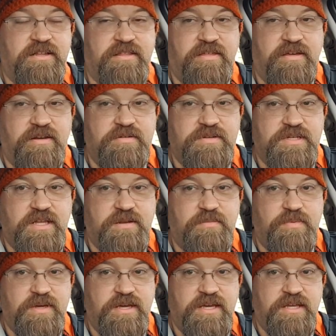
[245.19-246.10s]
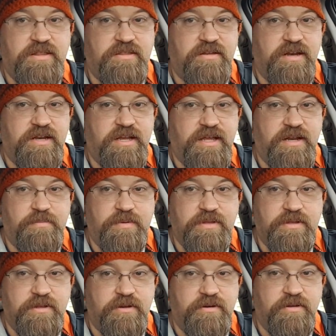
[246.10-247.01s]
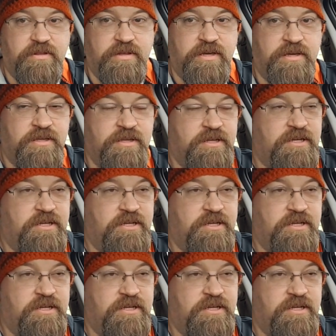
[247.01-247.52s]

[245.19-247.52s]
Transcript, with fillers: I thought it was going to be, thought I'd get up a little early,